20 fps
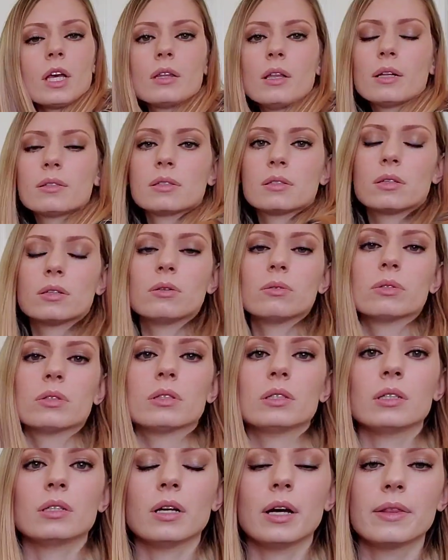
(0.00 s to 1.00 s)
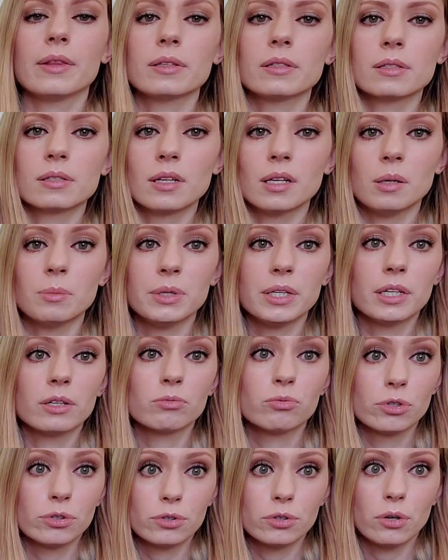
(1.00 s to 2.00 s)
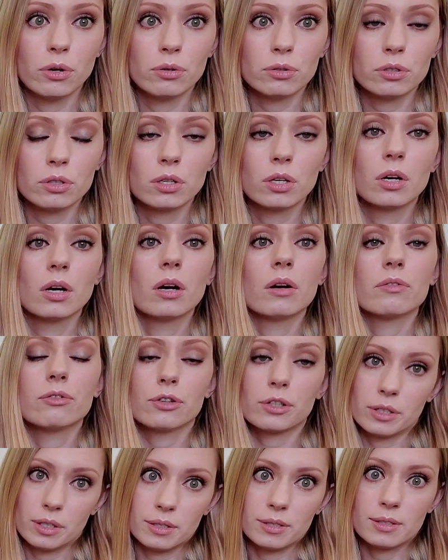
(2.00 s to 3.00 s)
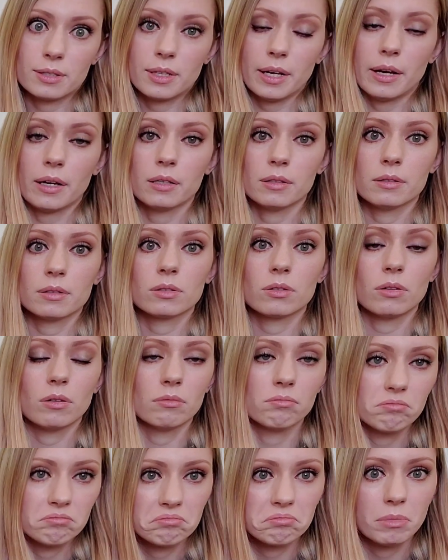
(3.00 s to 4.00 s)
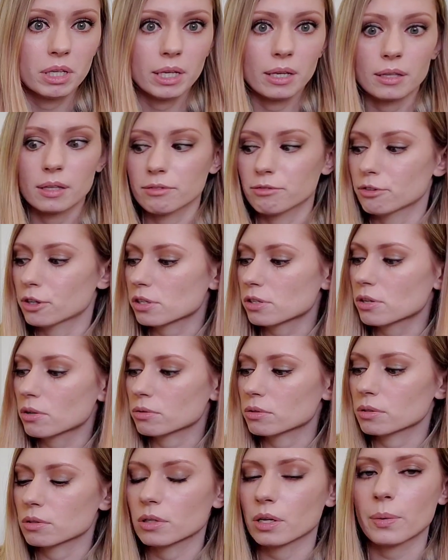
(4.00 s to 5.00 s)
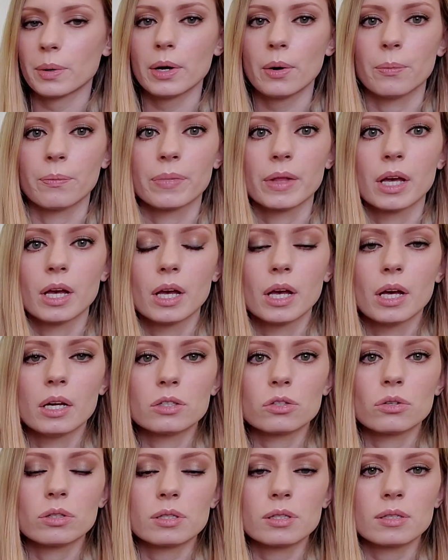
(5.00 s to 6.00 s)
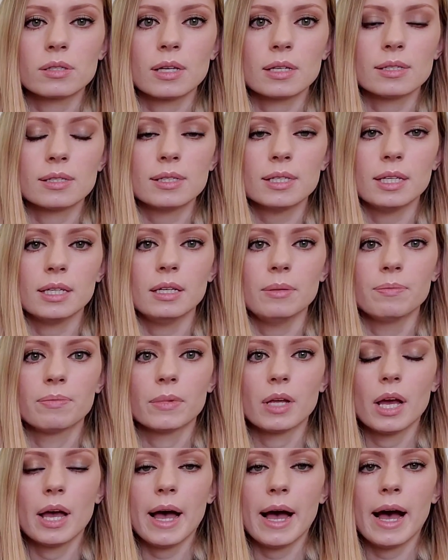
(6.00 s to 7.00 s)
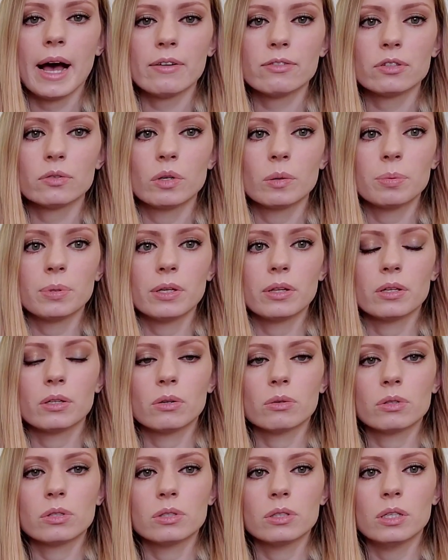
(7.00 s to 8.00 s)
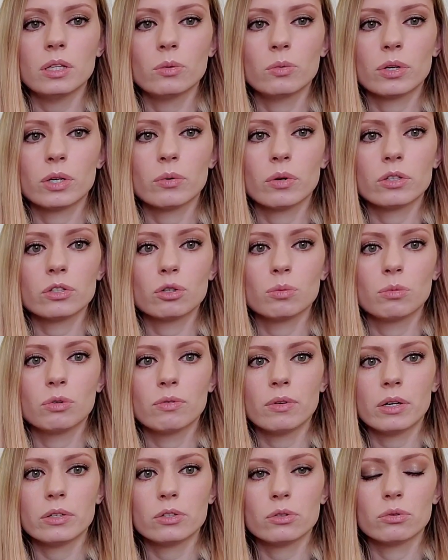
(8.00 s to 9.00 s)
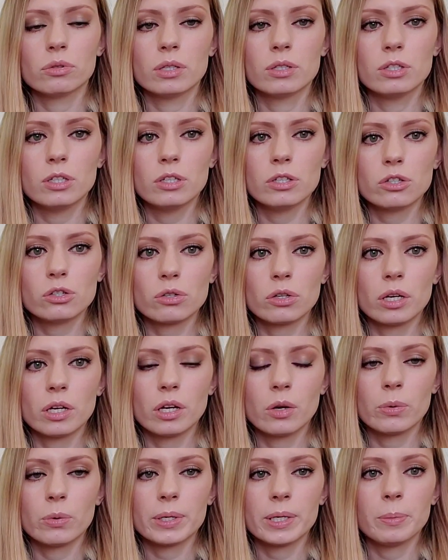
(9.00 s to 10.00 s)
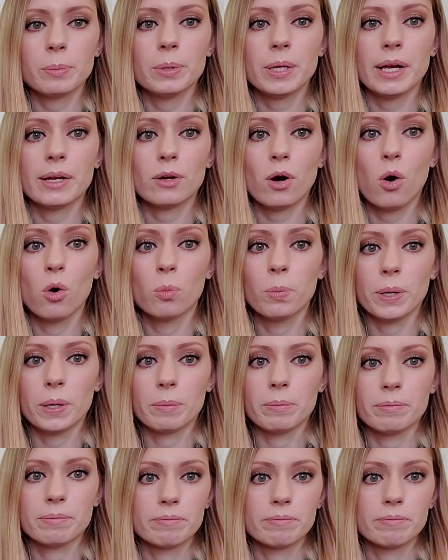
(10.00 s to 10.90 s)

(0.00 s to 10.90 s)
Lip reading: That's the note C. And this is going to be our root note for the scale. So meaning the first note. There we go. So this is a C. After we play the note C, we're going to move on to the D string, and we're going to play it open.